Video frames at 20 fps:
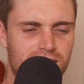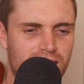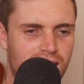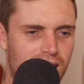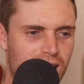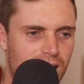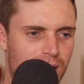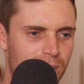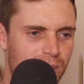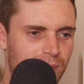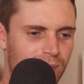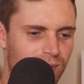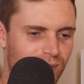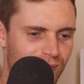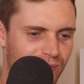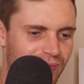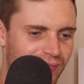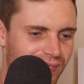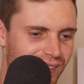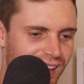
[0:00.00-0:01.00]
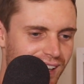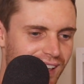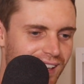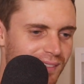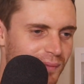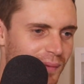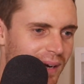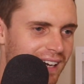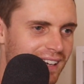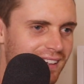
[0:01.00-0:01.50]

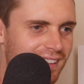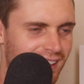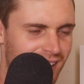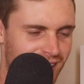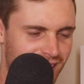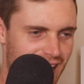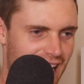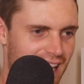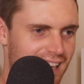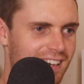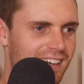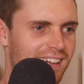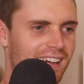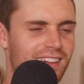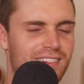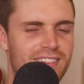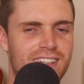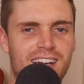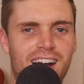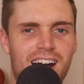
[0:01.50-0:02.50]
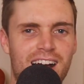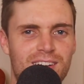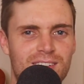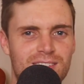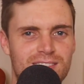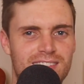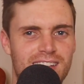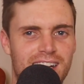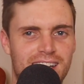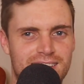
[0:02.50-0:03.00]
My editor, the guy
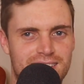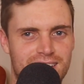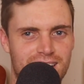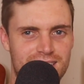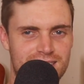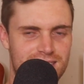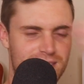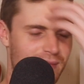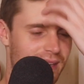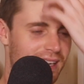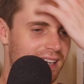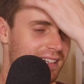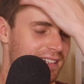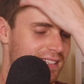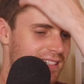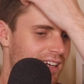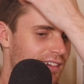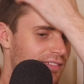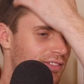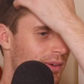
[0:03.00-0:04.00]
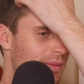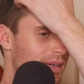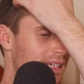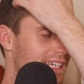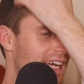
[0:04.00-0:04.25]
who like does some editing stuff for me,